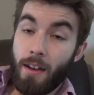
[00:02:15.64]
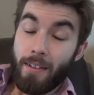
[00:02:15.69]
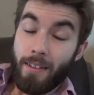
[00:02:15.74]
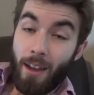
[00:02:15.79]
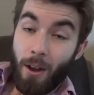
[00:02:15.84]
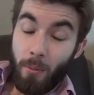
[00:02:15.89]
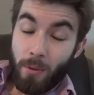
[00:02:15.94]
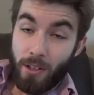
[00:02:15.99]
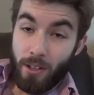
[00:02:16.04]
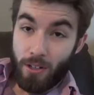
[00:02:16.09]

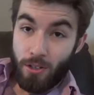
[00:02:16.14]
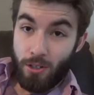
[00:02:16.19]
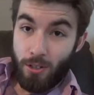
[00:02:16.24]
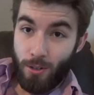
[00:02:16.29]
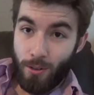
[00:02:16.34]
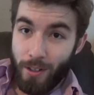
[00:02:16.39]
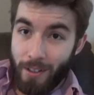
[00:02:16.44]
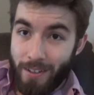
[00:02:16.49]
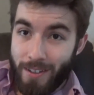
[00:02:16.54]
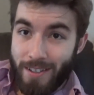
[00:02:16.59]
Now, when you're
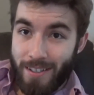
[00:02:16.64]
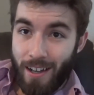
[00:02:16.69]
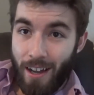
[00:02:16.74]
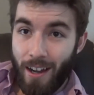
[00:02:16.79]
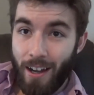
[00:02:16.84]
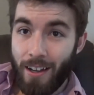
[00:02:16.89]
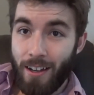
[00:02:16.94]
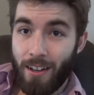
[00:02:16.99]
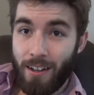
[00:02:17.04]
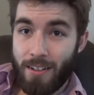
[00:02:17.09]
shooting these
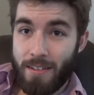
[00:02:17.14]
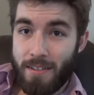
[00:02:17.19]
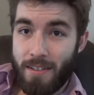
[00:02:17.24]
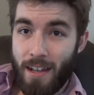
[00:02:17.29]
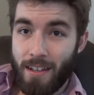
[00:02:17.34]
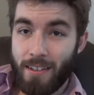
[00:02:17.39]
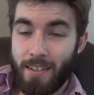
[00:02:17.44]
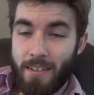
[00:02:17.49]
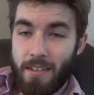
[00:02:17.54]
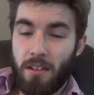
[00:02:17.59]
ions
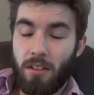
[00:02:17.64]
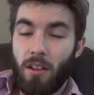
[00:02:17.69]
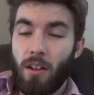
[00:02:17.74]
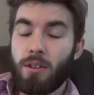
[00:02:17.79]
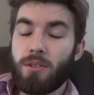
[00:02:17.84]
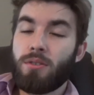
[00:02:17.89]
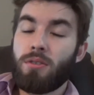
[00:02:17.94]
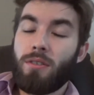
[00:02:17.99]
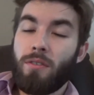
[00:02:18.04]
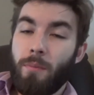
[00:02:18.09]
at these
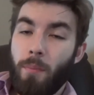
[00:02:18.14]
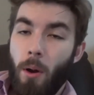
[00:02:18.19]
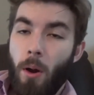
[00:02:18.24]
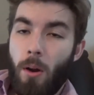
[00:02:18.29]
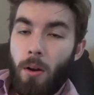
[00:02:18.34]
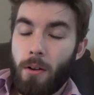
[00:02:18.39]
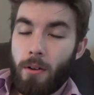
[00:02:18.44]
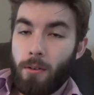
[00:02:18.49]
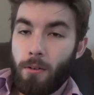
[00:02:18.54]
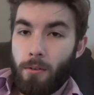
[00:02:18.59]
cluster of
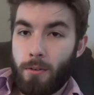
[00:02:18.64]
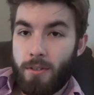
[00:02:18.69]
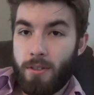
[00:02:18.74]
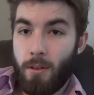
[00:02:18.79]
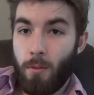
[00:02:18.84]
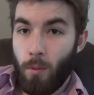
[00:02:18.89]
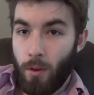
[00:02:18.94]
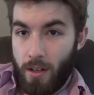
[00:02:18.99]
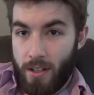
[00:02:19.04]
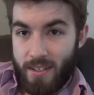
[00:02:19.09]
particles,
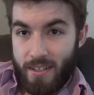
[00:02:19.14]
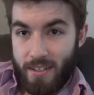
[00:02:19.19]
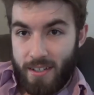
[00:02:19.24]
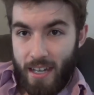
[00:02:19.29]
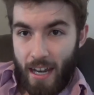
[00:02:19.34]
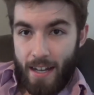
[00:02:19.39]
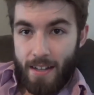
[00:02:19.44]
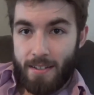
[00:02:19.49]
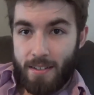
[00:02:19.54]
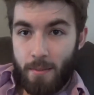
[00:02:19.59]
you want as
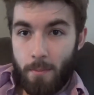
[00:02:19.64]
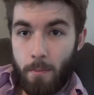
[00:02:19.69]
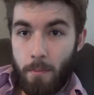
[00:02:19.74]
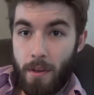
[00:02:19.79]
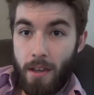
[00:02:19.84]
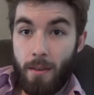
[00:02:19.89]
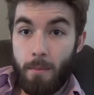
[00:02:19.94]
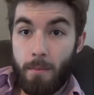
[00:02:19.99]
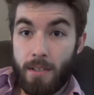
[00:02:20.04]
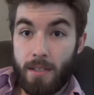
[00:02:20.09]
dense a
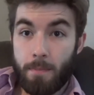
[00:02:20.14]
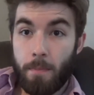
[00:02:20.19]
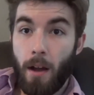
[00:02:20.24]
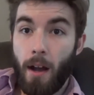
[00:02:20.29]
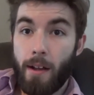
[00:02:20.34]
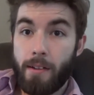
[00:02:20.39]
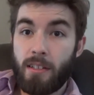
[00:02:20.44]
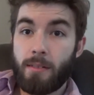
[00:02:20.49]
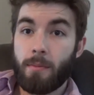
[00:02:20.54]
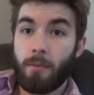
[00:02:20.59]
beam as
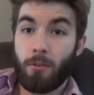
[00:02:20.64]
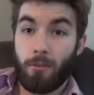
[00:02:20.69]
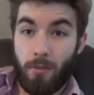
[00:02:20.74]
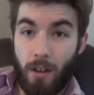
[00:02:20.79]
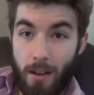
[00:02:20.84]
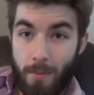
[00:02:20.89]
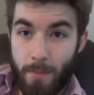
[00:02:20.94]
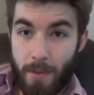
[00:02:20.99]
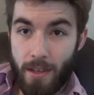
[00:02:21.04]
possible, right?